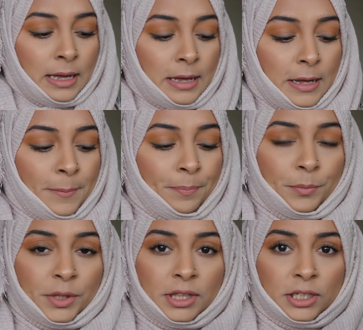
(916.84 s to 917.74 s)

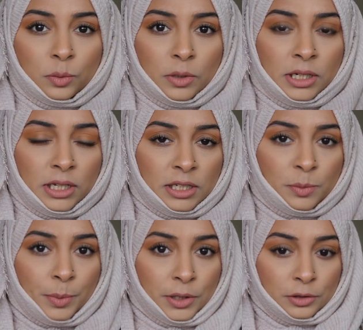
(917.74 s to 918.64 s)
But this one
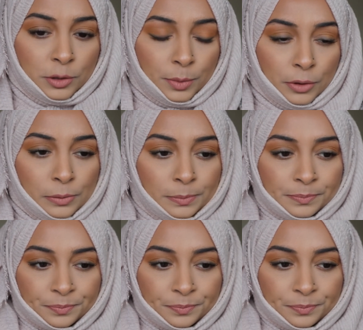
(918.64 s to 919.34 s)
is buildable.